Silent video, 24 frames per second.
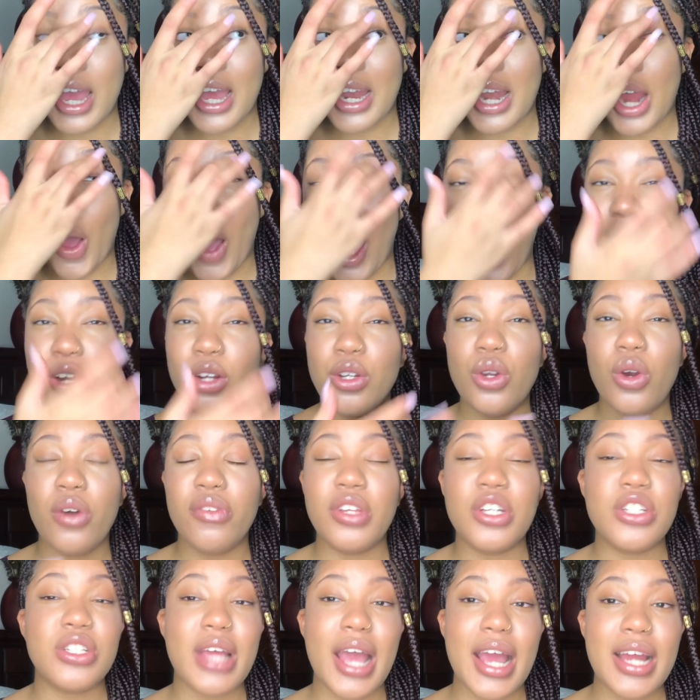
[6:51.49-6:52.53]
Now, I don't know if
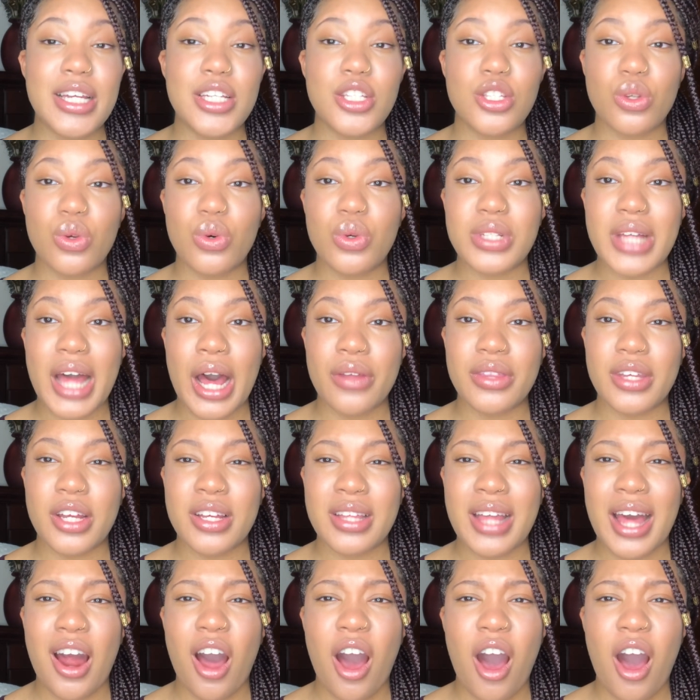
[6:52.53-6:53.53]
there's any schools out there that